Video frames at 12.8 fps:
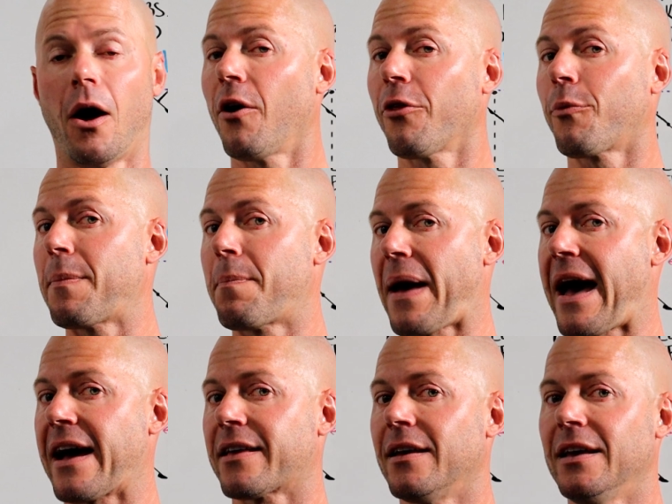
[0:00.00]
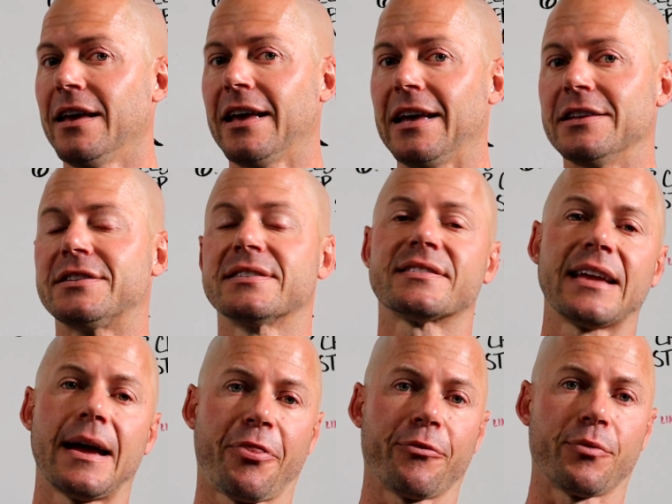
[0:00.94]
all the way back into
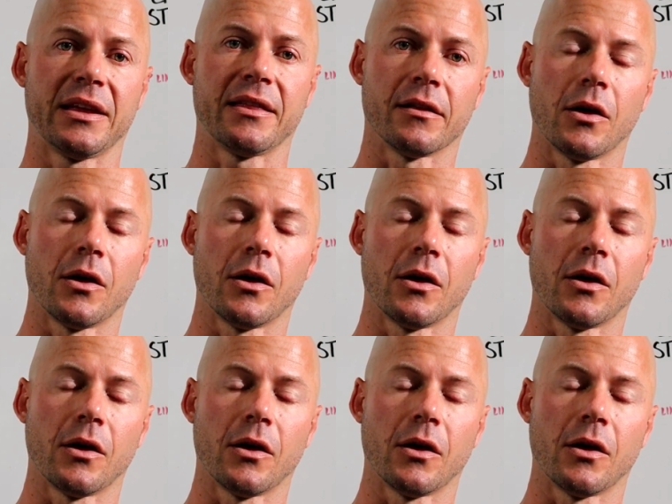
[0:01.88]
step three, the